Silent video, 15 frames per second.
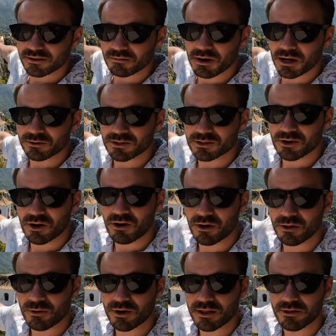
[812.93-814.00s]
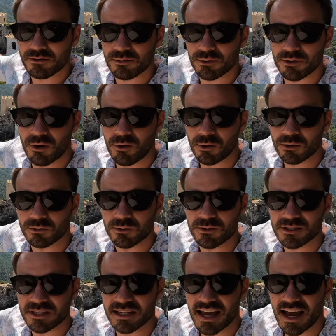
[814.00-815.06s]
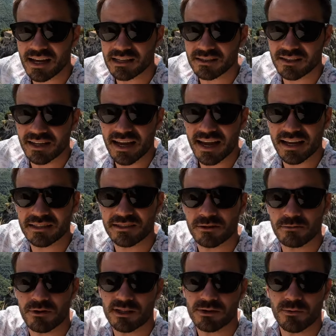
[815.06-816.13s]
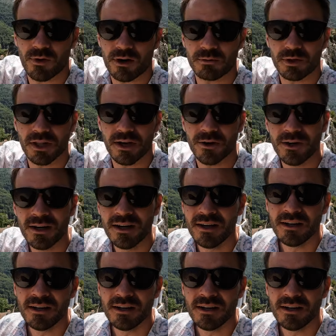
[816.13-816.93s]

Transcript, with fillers: the mountains all the way through the old ruins of the castle and to the reservoir below.